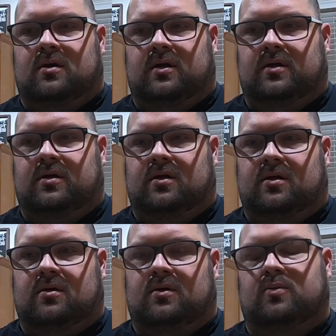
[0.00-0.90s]
and
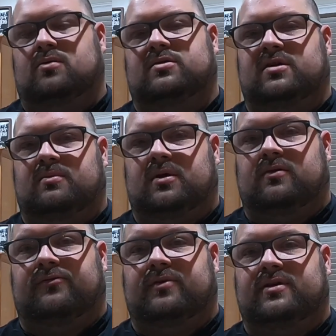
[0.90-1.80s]
uh, you won't see me
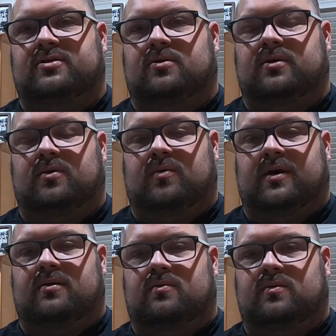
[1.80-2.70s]
hopefully soaking
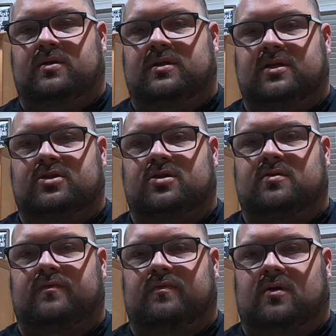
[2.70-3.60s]
wet with a
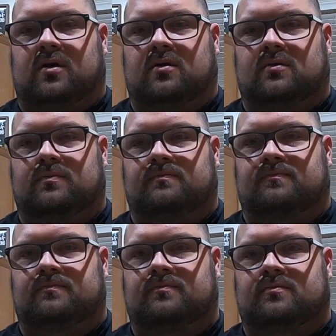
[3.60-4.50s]
t-shirt um,
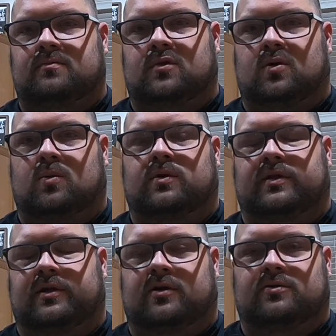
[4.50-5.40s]

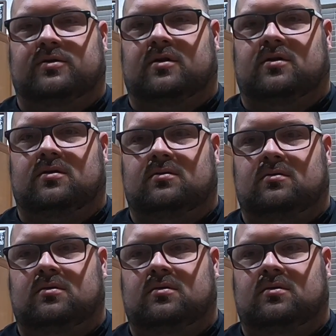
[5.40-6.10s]
holding the hose on